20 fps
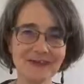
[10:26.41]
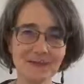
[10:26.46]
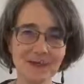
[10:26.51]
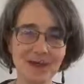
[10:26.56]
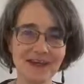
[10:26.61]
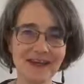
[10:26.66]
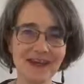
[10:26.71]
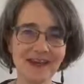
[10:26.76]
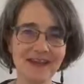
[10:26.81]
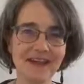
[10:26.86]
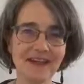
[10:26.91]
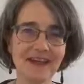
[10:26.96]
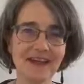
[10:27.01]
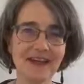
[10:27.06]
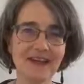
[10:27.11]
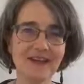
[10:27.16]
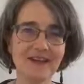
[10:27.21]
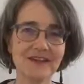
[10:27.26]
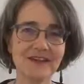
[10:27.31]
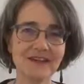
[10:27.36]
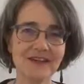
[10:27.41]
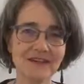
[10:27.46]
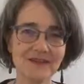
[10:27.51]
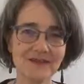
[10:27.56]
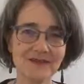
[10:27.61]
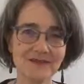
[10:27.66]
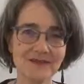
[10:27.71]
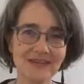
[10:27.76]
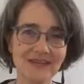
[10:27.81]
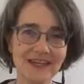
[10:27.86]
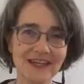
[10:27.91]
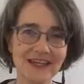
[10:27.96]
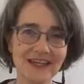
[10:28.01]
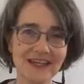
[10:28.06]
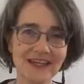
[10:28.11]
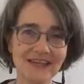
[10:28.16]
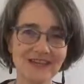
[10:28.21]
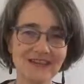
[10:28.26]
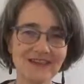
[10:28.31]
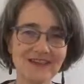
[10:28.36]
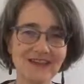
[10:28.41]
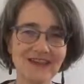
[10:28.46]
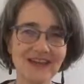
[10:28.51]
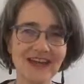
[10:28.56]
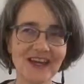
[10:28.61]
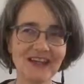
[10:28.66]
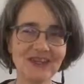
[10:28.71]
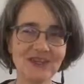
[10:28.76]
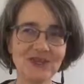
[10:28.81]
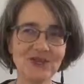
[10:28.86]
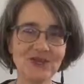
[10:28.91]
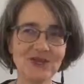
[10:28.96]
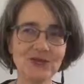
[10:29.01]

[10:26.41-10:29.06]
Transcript: way is that